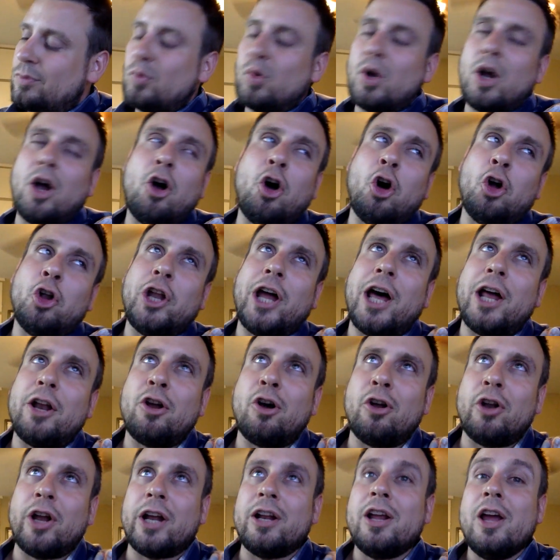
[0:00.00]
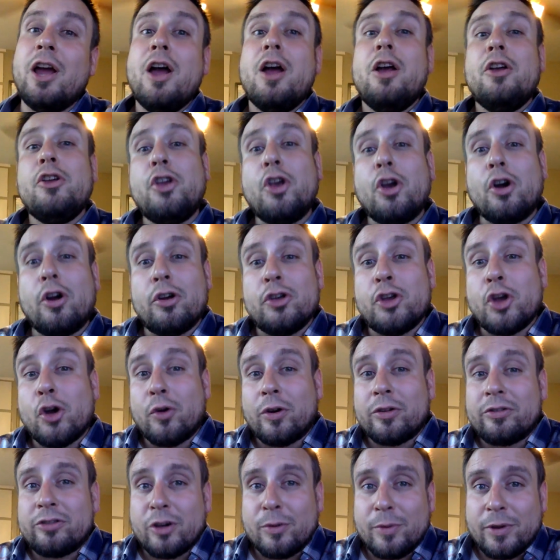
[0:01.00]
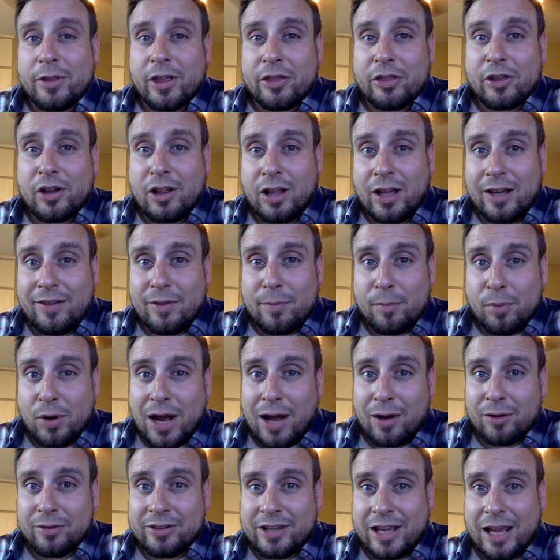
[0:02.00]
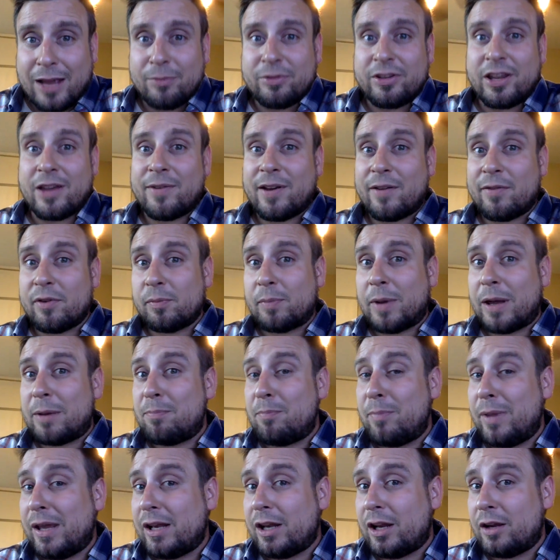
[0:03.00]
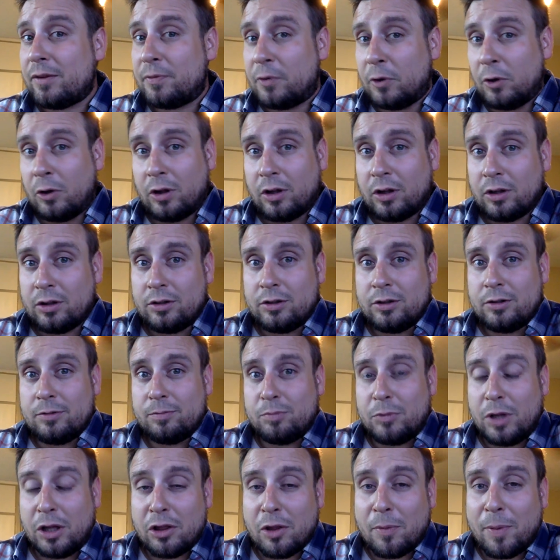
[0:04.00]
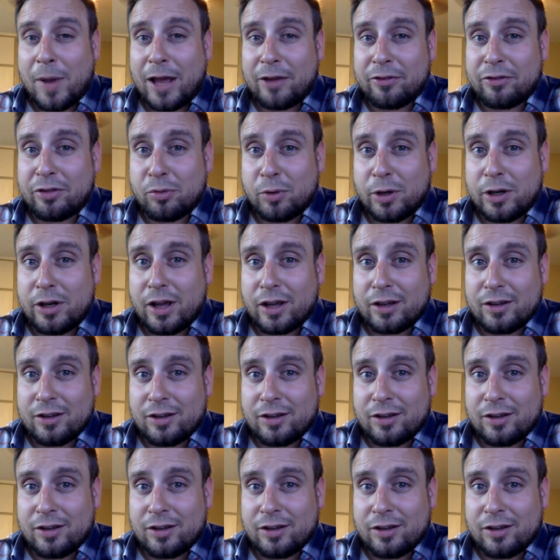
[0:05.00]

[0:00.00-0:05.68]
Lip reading: Well, hold on. You're assuming that the Cleveland Browns games have ever been meaningful in the past 3 days.